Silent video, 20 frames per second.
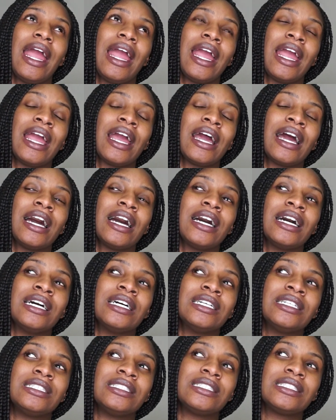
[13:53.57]

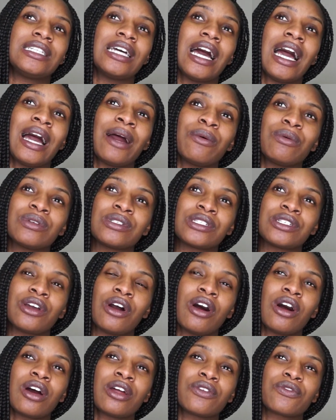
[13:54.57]
And I was
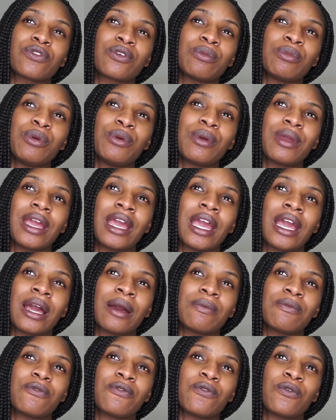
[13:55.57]
gone for boot
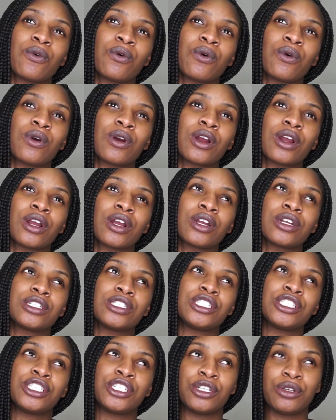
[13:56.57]
camp for
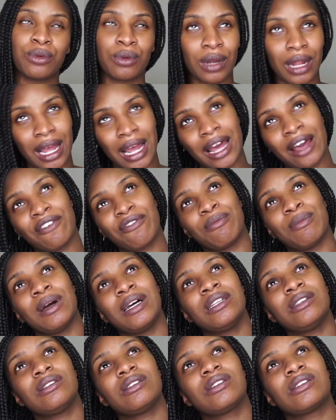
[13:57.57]
2.5
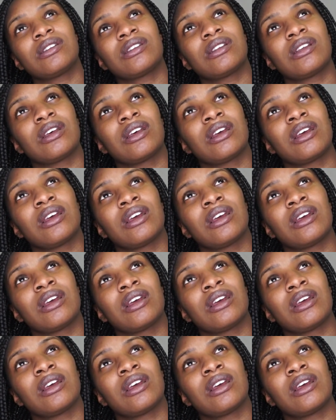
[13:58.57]
months